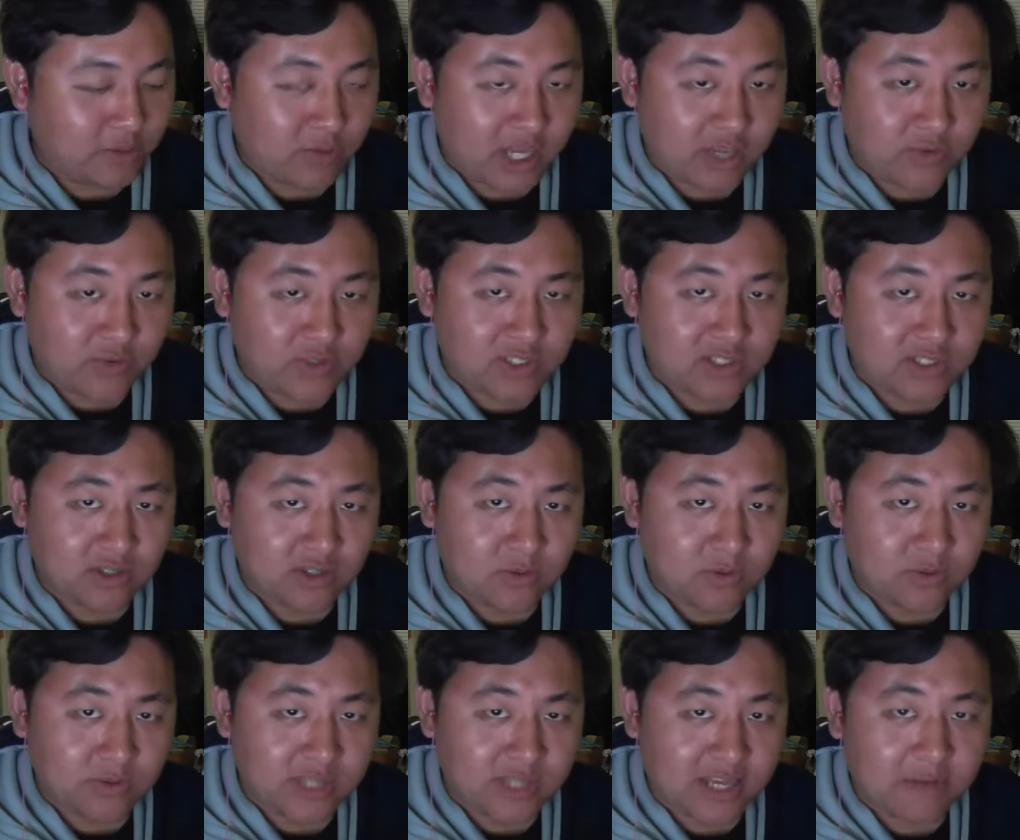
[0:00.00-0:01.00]
way, you still
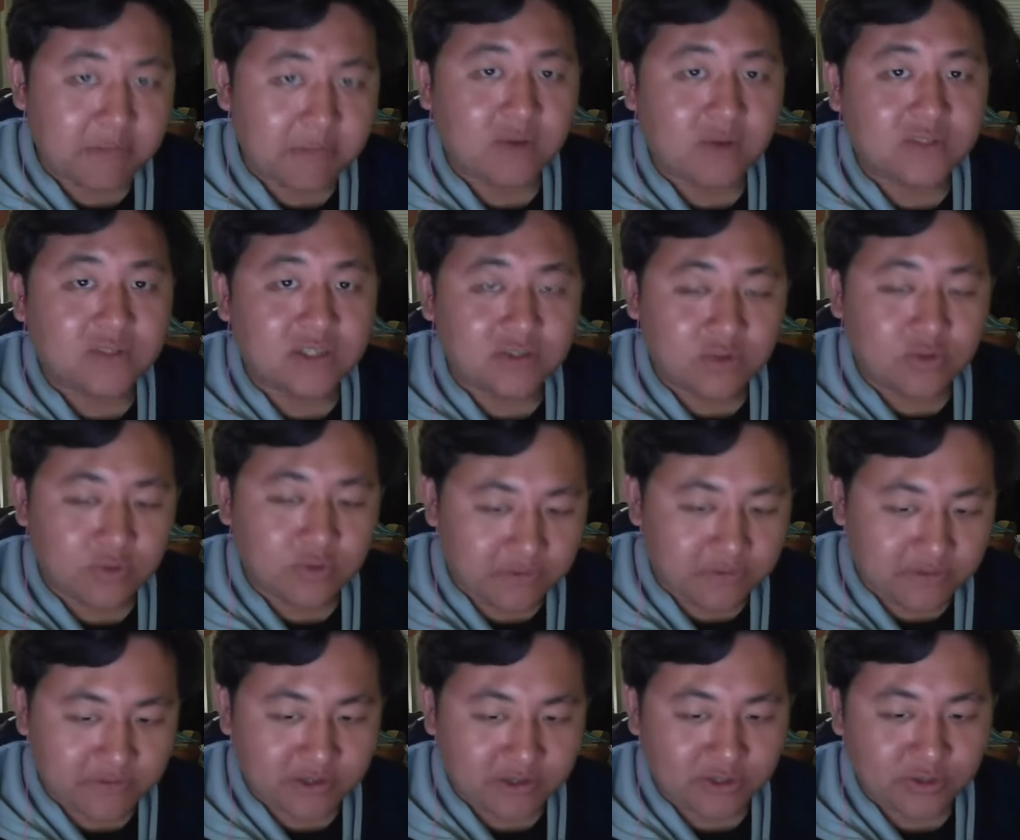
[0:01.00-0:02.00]
on that Mountain Dew
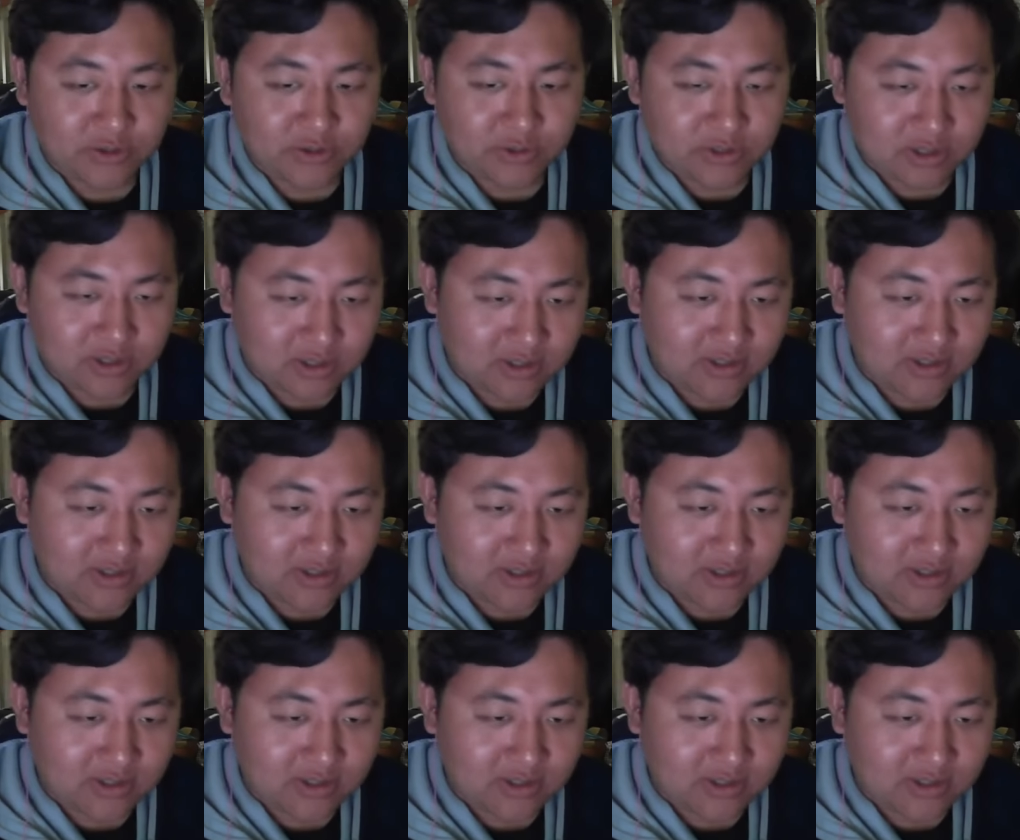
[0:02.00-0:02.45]
fever, dude?